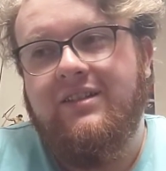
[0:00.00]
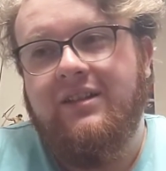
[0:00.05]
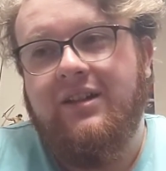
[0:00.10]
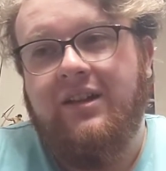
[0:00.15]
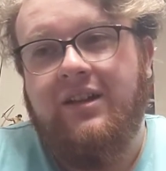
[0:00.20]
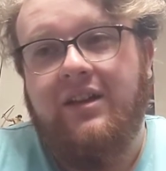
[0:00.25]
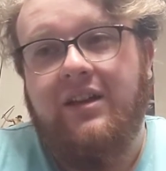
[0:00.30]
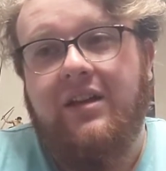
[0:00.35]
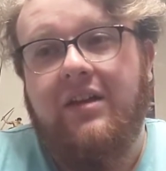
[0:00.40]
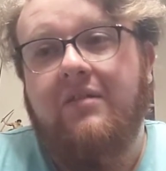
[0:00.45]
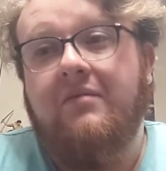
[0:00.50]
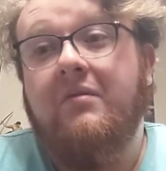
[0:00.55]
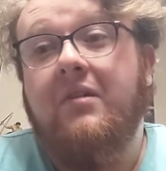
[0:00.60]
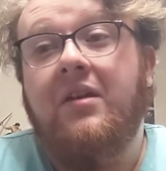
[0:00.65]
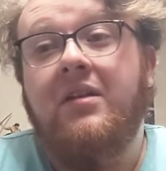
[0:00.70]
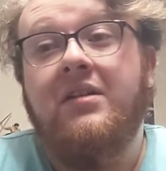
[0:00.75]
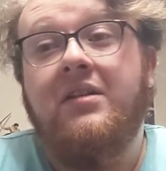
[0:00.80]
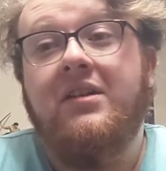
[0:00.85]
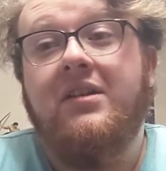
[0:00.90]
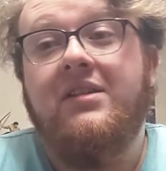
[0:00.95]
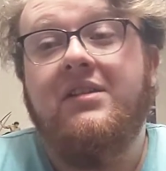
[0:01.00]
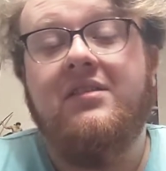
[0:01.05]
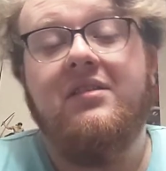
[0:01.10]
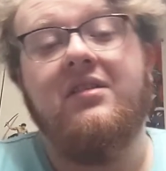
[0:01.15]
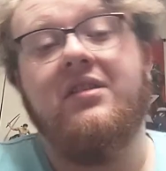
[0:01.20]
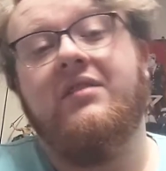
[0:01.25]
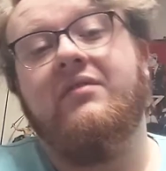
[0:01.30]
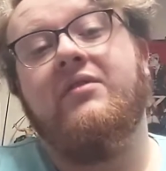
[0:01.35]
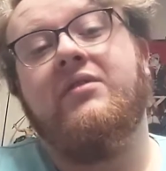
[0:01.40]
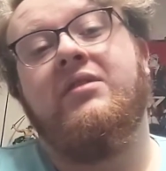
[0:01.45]
Like, and it's
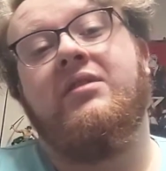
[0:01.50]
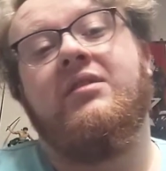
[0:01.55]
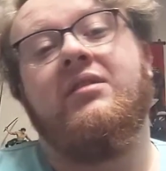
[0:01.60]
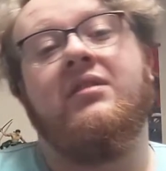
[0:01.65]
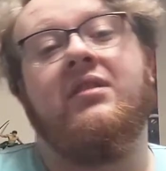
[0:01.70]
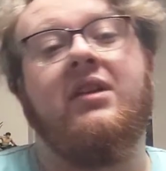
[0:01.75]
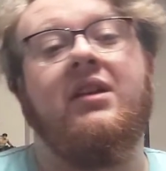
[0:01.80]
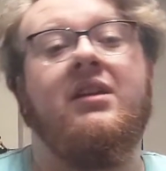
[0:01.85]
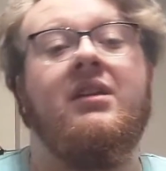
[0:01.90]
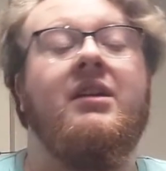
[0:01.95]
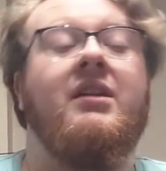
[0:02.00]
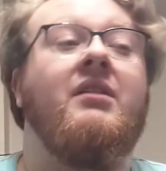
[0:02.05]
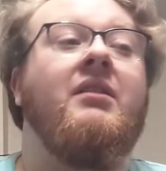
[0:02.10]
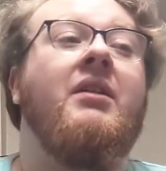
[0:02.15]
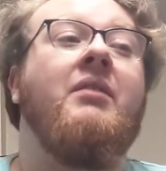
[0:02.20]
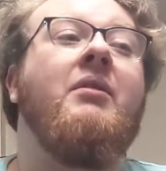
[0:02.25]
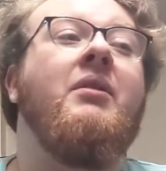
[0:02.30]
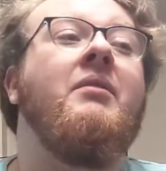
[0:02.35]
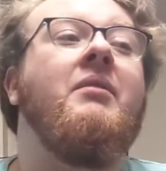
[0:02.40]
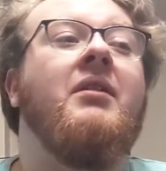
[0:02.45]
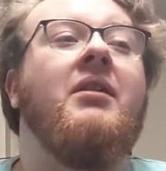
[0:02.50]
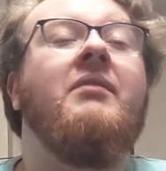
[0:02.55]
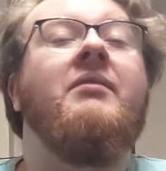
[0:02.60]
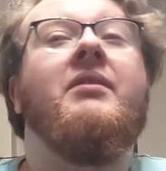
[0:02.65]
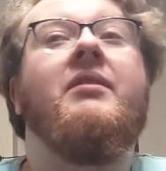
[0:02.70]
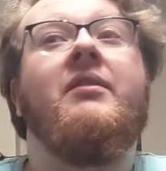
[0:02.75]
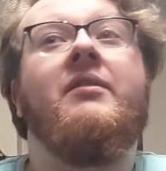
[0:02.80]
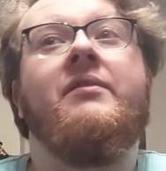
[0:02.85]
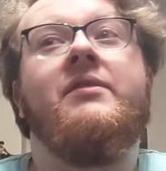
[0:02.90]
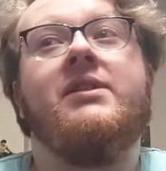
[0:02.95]
not even
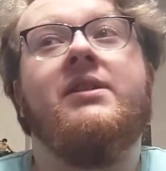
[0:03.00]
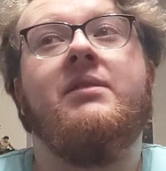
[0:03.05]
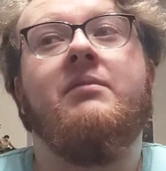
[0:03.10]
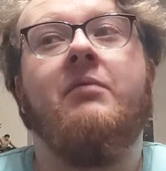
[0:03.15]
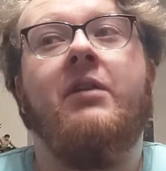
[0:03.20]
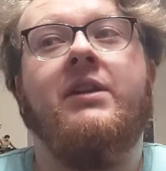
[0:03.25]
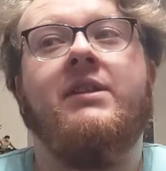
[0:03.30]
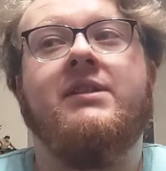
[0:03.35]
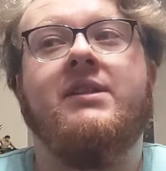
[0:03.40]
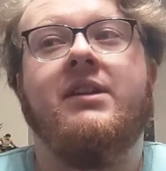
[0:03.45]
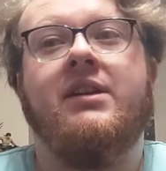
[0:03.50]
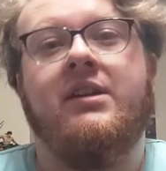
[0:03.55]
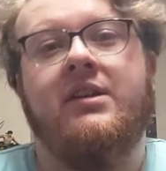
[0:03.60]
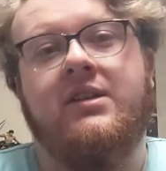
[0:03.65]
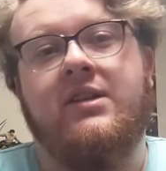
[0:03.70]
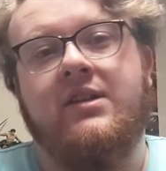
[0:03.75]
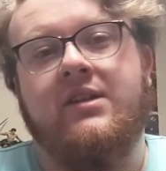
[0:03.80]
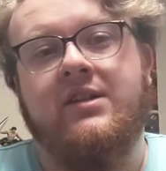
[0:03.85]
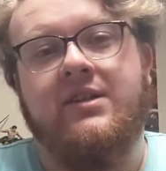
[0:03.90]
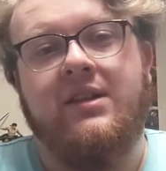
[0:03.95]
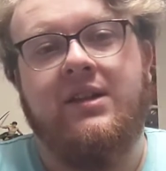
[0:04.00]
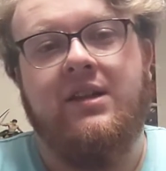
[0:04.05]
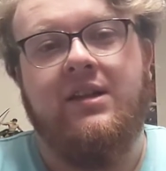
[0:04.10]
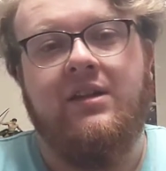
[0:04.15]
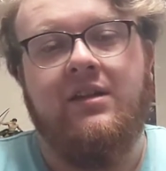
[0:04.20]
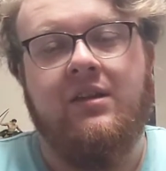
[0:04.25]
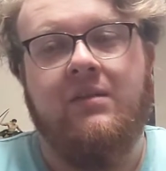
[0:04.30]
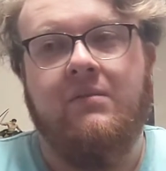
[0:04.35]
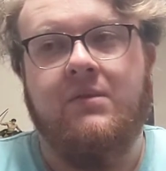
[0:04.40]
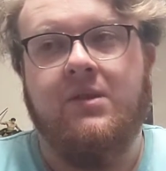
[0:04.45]
well, obviously Wednesday
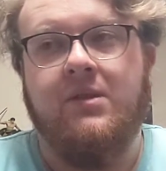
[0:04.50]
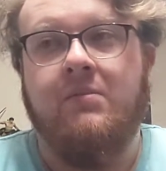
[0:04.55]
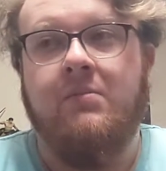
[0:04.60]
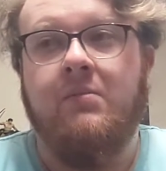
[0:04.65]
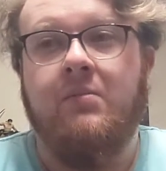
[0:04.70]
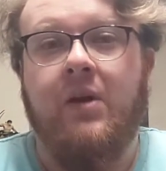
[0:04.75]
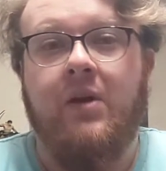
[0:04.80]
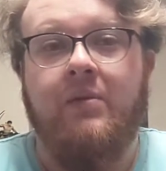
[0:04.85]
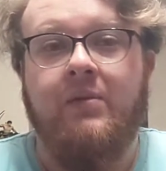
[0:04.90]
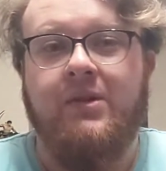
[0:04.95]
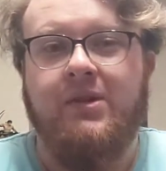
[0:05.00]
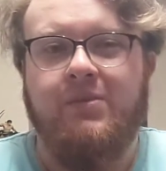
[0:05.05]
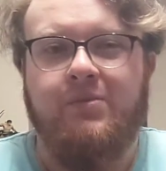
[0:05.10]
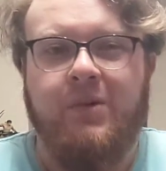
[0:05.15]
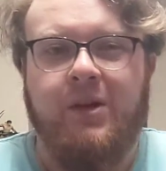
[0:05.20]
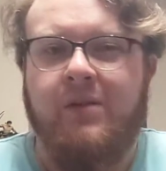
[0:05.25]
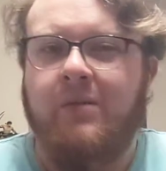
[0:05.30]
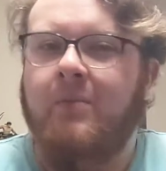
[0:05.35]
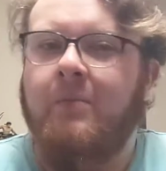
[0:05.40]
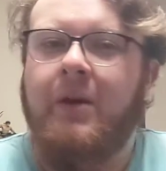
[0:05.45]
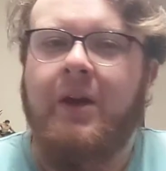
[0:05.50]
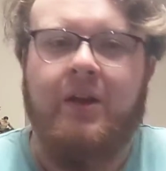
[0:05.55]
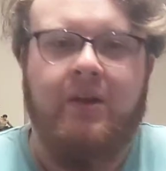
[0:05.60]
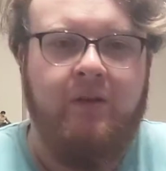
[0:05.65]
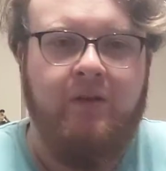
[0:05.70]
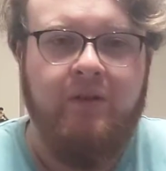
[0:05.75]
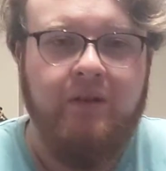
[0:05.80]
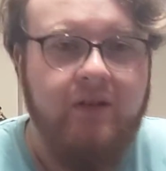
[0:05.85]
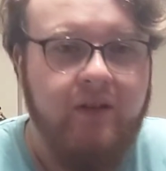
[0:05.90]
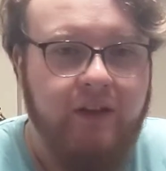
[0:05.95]
D&D, and that was a bit
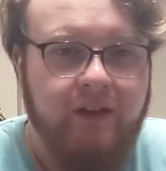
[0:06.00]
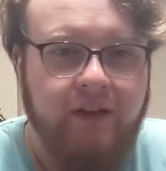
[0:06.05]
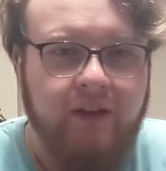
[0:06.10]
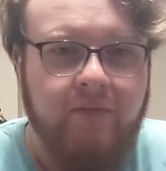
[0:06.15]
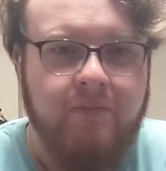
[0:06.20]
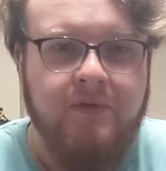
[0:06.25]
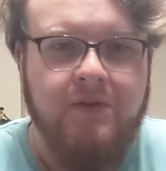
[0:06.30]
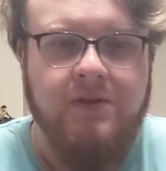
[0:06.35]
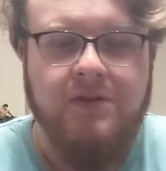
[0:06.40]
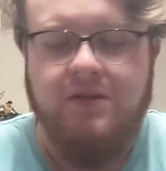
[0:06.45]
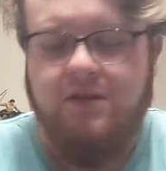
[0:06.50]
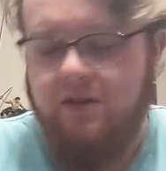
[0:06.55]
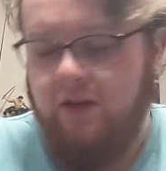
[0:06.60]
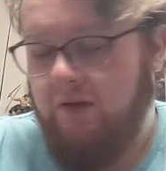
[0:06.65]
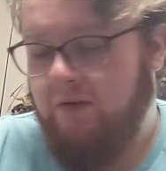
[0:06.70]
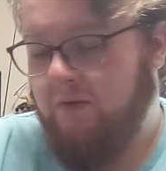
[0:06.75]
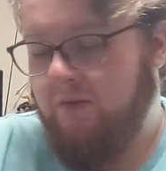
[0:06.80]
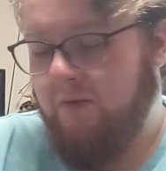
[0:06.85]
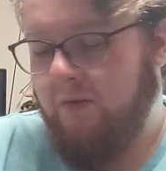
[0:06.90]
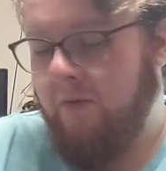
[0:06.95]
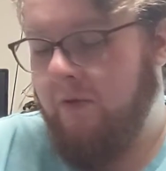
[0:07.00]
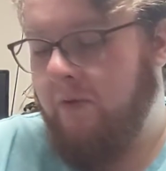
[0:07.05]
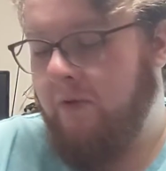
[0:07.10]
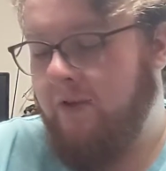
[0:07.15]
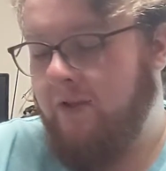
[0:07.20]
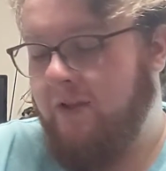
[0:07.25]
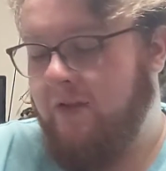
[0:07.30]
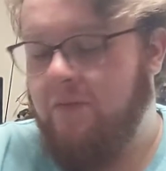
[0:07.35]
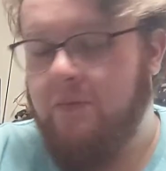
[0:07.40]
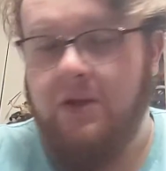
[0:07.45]
better. Like, that was probably the
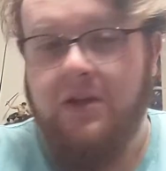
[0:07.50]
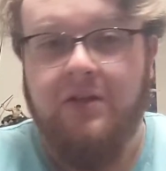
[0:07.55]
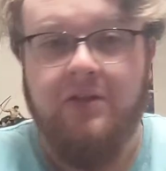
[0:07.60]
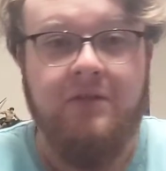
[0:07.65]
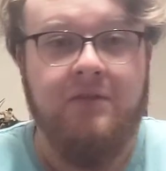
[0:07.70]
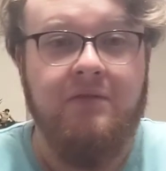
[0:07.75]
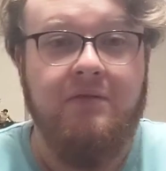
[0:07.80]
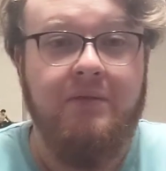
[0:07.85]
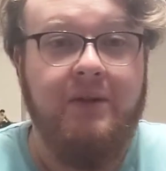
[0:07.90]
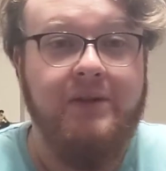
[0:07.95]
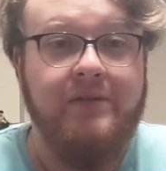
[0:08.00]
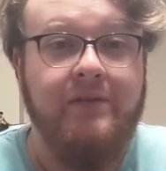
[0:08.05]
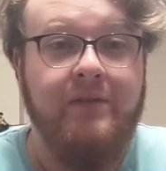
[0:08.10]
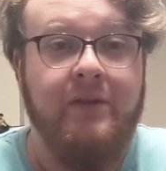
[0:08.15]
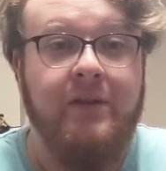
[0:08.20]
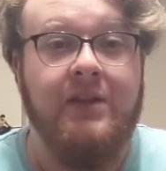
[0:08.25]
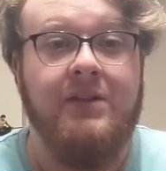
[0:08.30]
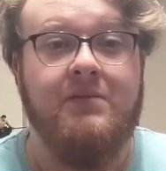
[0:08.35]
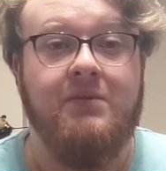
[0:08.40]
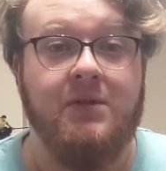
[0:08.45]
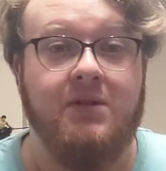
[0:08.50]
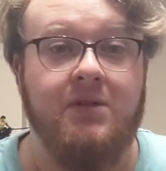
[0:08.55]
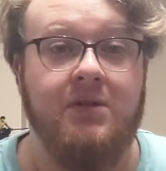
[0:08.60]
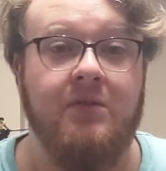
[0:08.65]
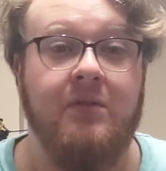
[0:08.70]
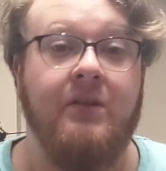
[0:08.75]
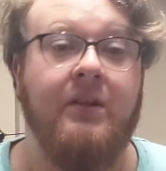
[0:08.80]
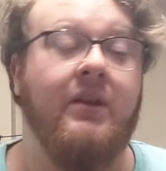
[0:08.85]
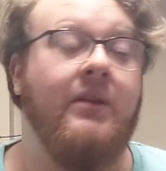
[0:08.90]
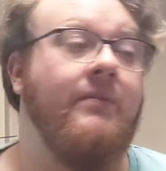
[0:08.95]
best I've been the last few days was
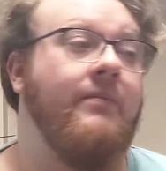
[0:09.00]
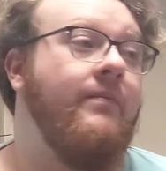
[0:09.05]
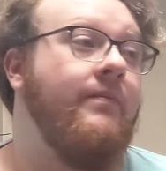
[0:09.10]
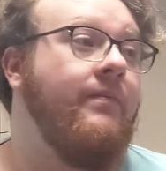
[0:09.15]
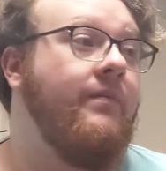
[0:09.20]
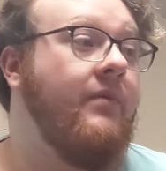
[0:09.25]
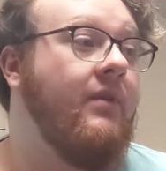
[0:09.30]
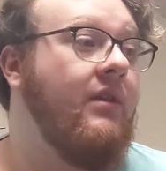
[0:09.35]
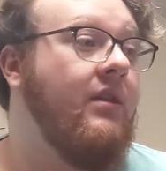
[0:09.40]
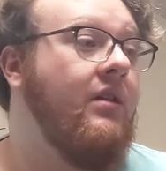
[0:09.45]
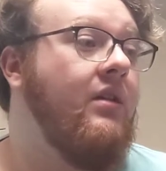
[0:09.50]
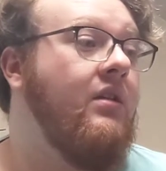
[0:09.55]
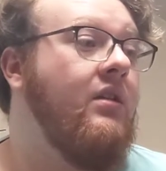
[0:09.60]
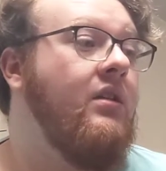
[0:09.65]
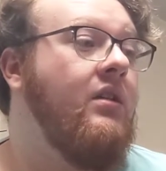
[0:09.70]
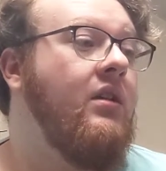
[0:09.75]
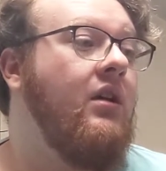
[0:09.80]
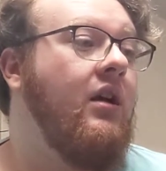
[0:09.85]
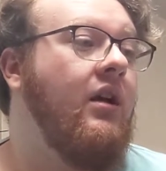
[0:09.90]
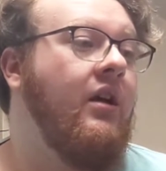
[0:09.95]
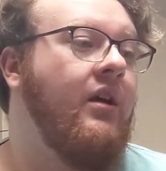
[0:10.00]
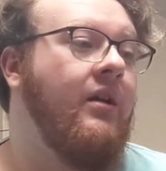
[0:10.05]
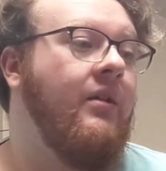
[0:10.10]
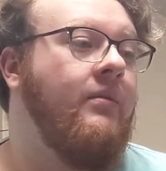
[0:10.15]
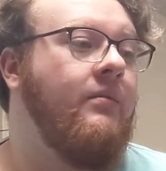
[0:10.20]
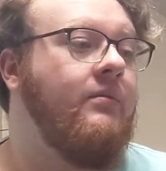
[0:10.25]
during that.